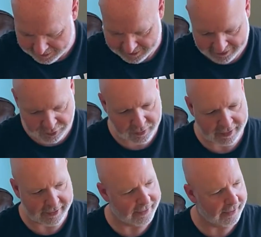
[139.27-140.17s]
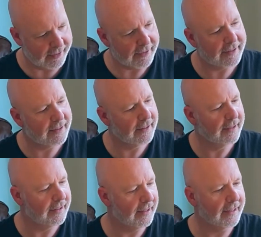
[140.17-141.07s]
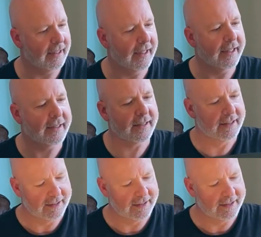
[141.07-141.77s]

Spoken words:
that's nice. That's nice.